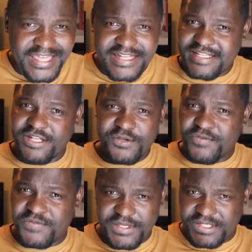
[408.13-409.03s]
he did
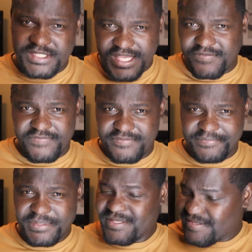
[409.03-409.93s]
all this stuff.
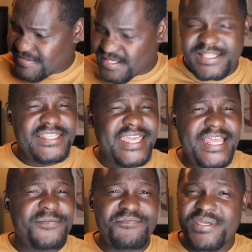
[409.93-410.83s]
This
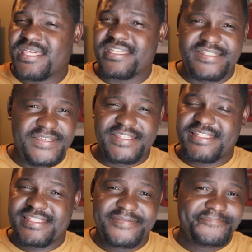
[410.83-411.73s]
can be
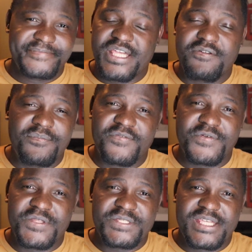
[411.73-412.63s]
just terrible
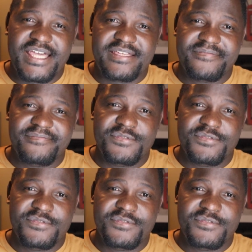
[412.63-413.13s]
for this guy.